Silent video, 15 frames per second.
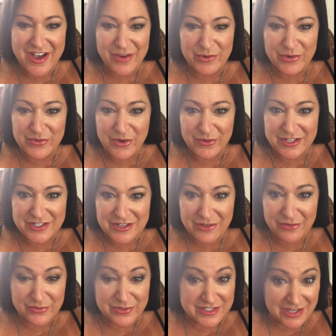We've known each other
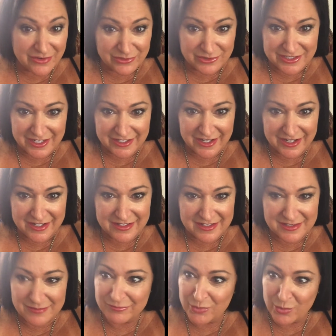for several
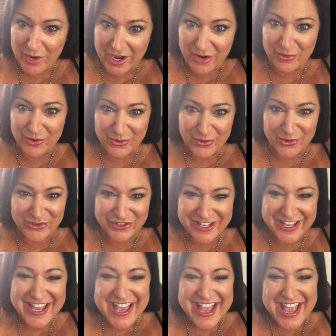decades. Wow, we're old.
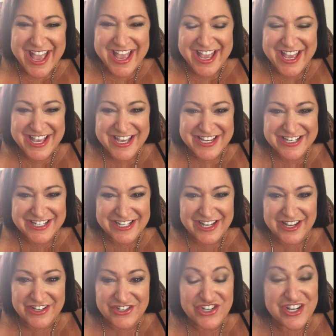And
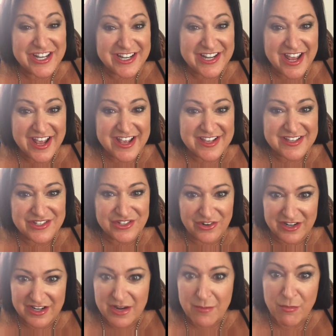Janine has
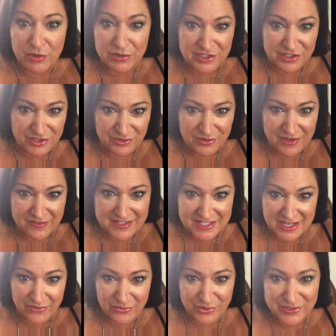started a multitude of
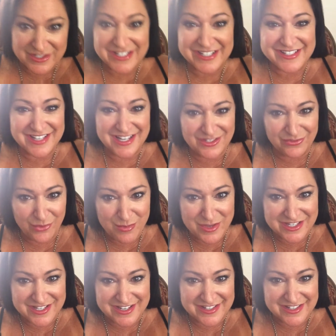several successful
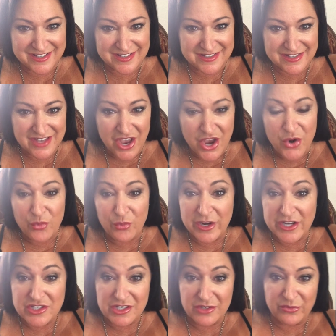businesses,
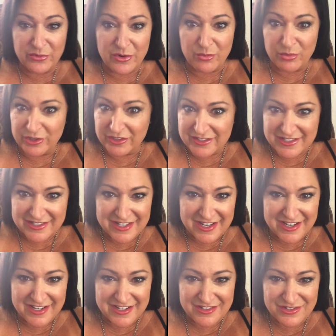ranging from real
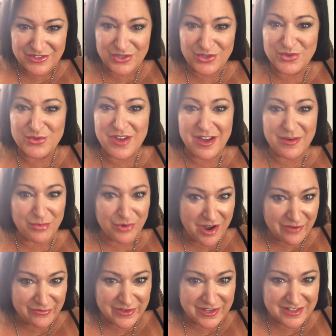estate to
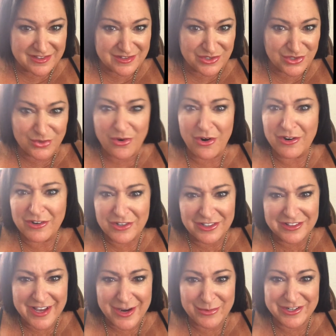nonprofits to art
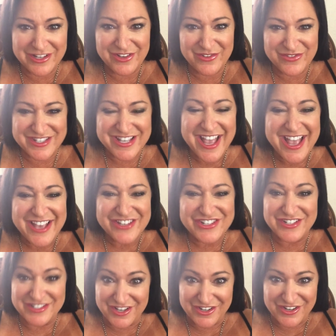collaboratives.
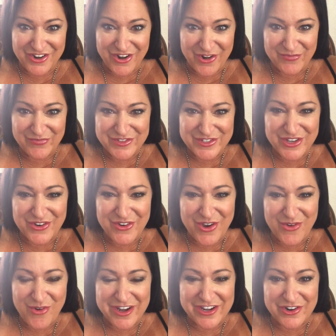She's done it all. So I
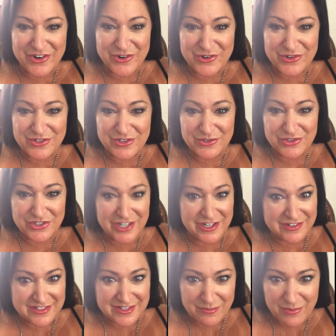wanted her to share
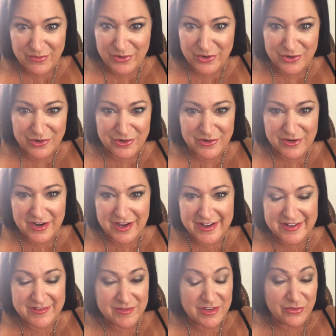some of her
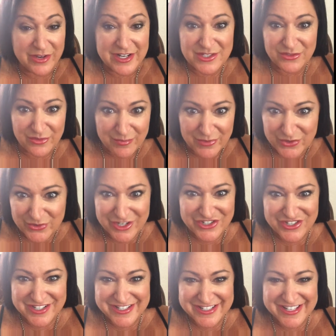advice from the
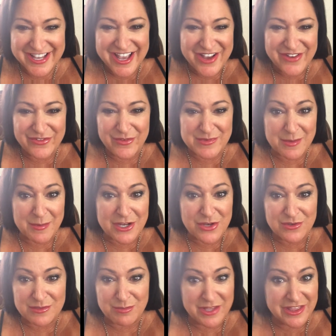trenches from somebody
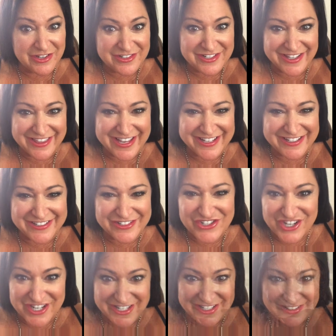who's been there and done that.
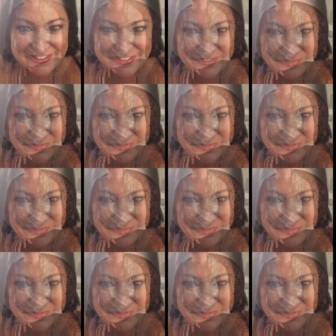Janine.